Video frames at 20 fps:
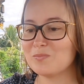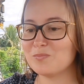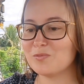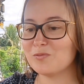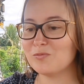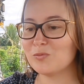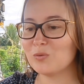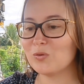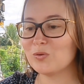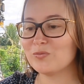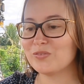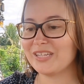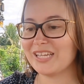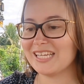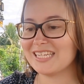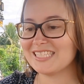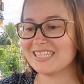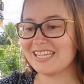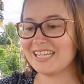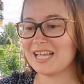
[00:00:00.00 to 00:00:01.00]
before
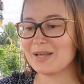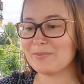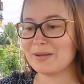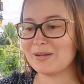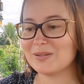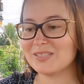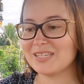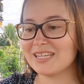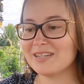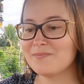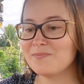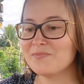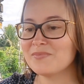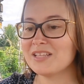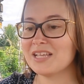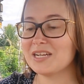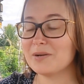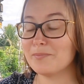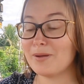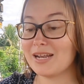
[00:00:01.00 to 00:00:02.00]
forgetting about it
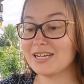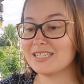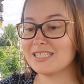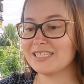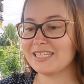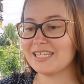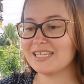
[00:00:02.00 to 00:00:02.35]
and abandoning